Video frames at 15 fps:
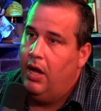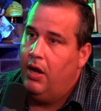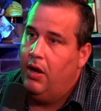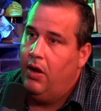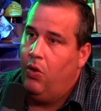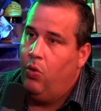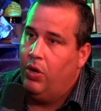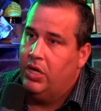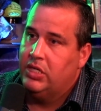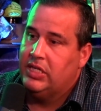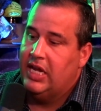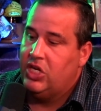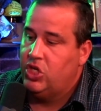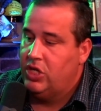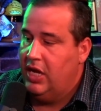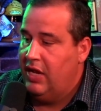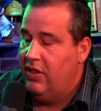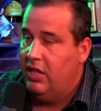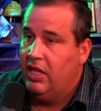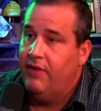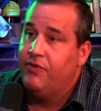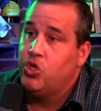organization and the
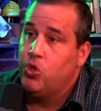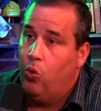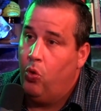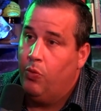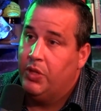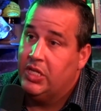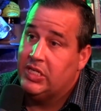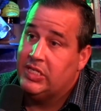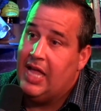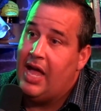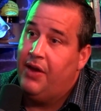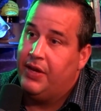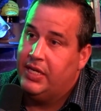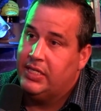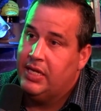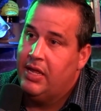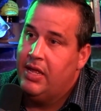Live Tour with the Saudis.